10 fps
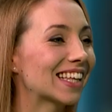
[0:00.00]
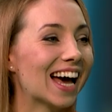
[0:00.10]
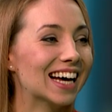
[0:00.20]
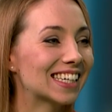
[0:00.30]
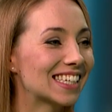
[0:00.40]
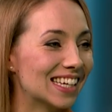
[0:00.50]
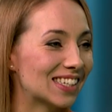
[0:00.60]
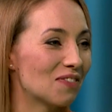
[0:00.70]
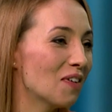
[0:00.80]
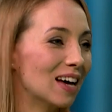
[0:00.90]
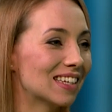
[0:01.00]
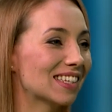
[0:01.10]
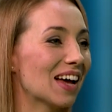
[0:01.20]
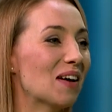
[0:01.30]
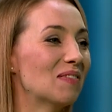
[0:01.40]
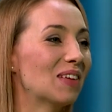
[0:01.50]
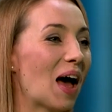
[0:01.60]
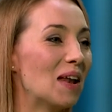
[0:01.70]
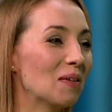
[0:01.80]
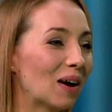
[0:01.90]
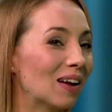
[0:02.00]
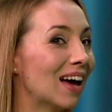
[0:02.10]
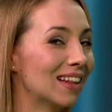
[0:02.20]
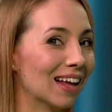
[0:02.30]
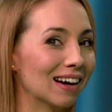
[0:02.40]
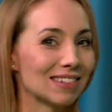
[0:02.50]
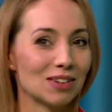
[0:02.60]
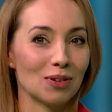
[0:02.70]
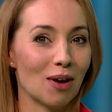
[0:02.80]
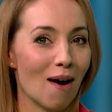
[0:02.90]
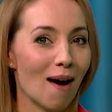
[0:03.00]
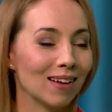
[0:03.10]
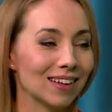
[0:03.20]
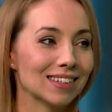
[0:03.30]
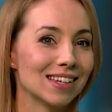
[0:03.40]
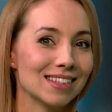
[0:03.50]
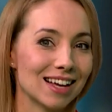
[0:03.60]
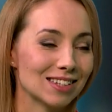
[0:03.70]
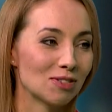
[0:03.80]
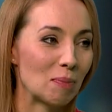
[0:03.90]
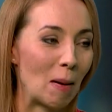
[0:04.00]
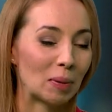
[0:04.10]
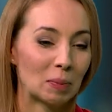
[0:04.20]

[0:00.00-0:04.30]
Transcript: guess. Yeah. This is the first time anyone tags on uh, that he doesn't remember.